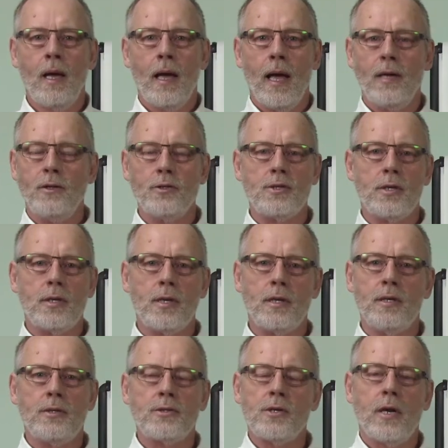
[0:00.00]
And you shouldn't,
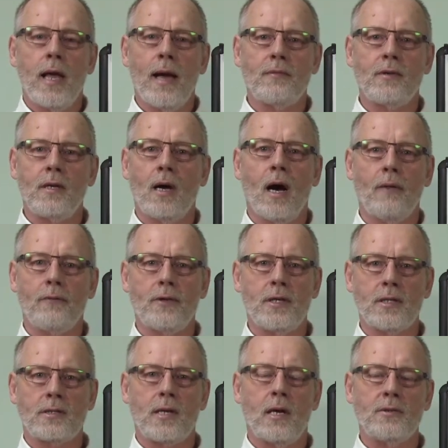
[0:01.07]
you shouldn't have to offer
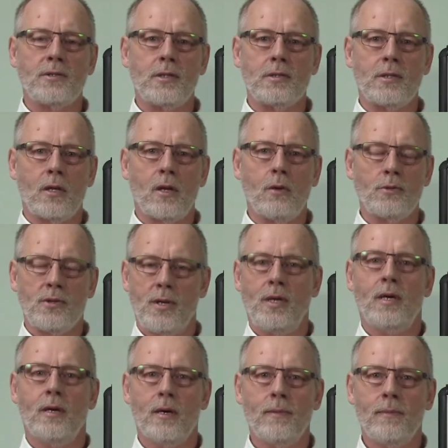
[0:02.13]
discounts just to close a
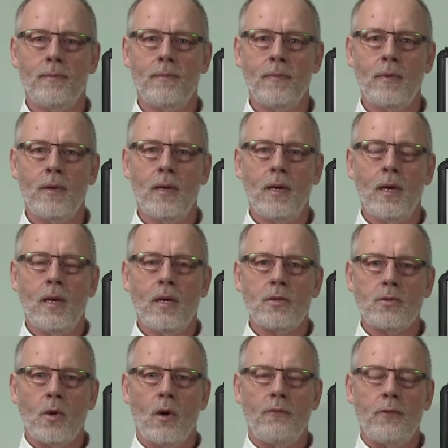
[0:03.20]
deal.
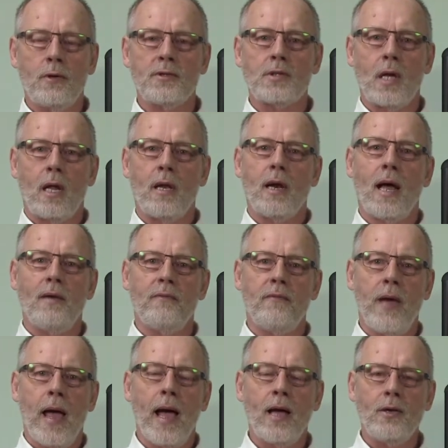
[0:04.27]
So if you're selling on
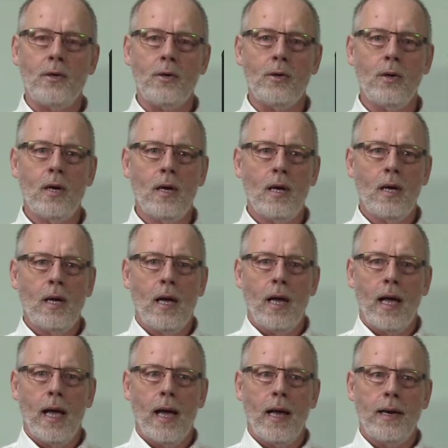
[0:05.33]
value
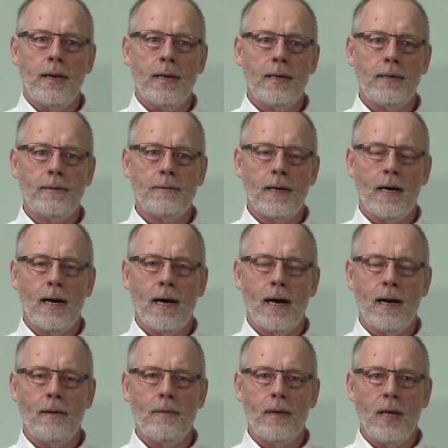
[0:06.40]
and,
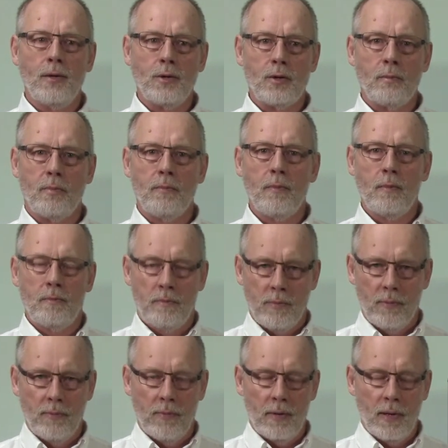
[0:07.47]
uh, and you can
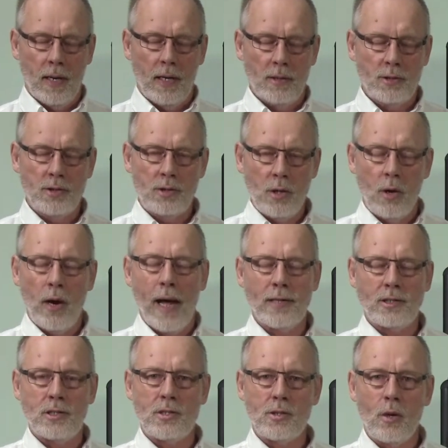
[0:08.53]
uh, show,
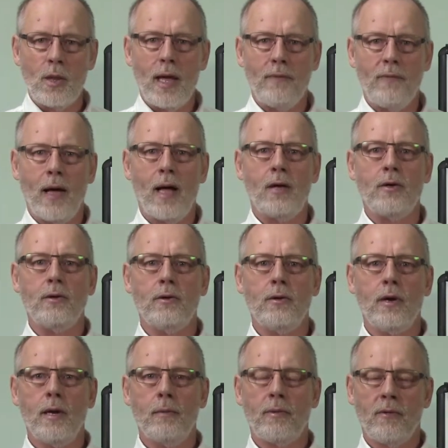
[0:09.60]
actually show that value
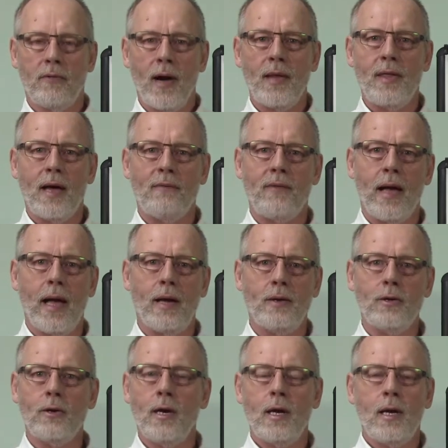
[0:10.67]
and provide that
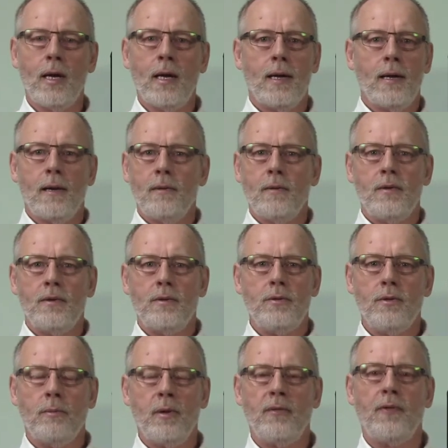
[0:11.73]
value,
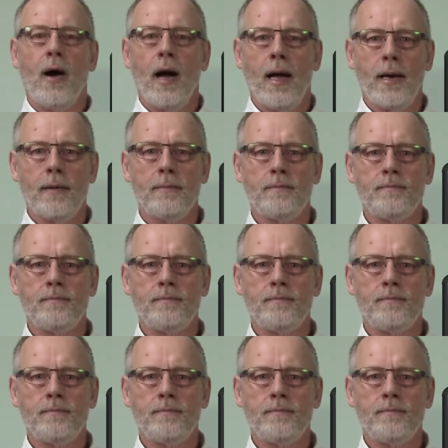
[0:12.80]
you'll be fine.